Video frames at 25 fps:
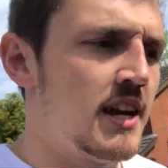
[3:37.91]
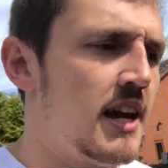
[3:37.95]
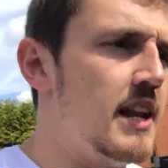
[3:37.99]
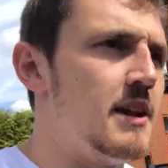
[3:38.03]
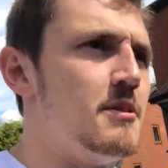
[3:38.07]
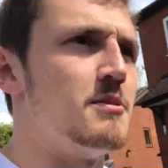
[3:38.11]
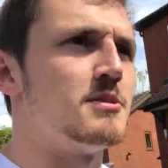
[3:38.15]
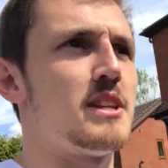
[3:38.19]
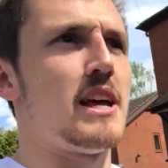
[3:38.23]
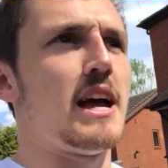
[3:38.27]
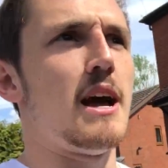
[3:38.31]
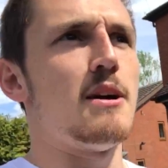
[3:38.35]
and
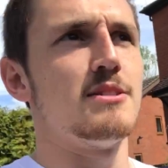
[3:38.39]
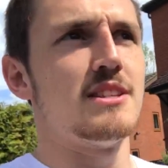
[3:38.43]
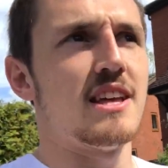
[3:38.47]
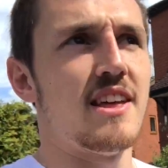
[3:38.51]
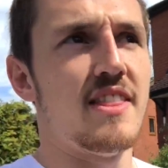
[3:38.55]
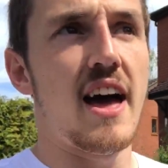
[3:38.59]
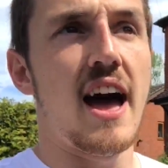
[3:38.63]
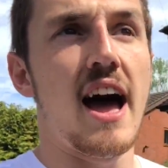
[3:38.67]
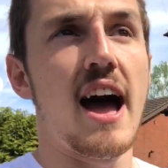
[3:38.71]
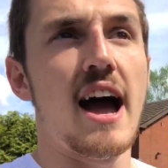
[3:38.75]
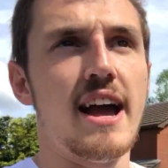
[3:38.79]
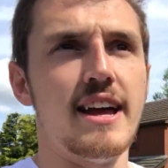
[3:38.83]
it was like I was like
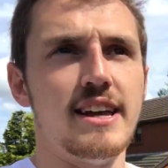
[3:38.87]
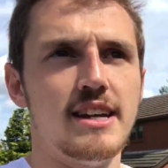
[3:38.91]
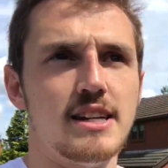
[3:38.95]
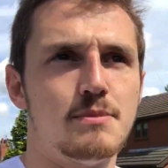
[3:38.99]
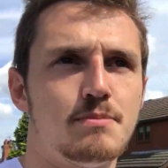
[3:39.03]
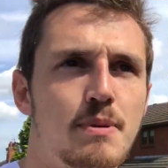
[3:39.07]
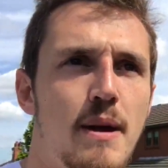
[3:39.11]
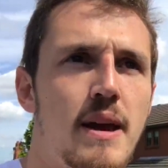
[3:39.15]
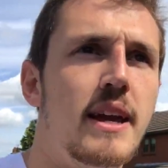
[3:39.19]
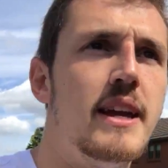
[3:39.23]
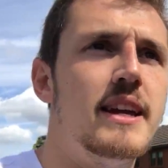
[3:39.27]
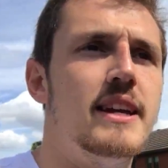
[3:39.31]
the
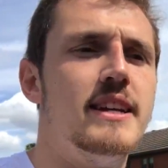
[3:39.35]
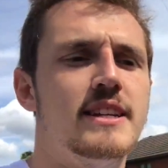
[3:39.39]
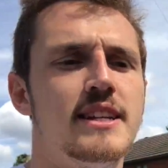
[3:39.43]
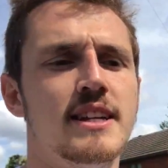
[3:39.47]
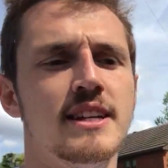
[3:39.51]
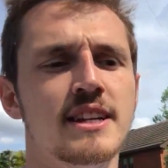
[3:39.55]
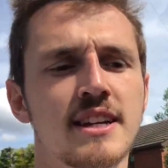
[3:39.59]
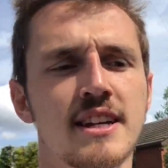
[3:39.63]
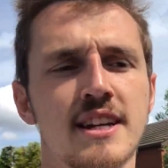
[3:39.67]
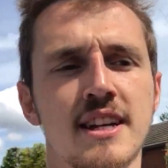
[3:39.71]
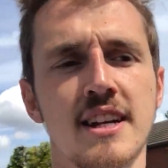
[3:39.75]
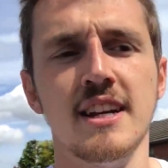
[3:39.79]
highest paid
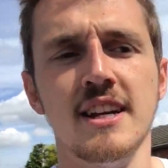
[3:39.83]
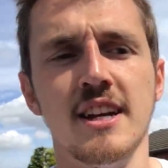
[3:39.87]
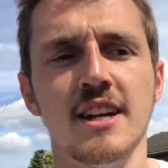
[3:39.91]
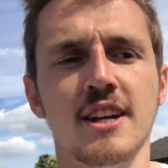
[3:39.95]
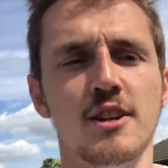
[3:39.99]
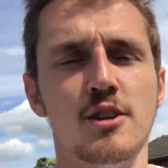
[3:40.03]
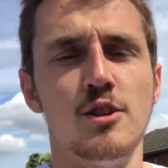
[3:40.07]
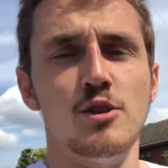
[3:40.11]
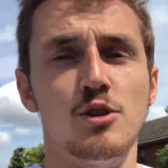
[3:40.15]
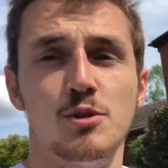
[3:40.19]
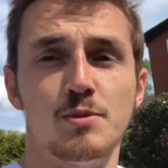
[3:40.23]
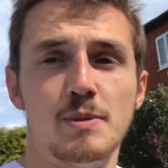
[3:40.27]

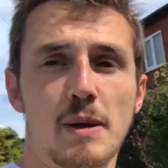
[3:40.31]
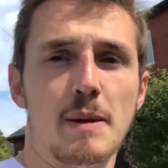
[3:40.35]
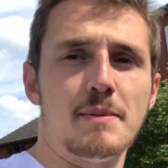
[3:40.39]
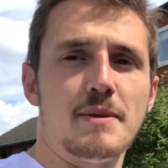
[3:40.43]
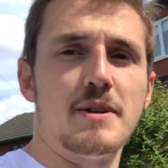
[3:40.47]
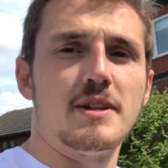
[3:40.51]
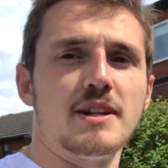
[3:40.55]
newspaper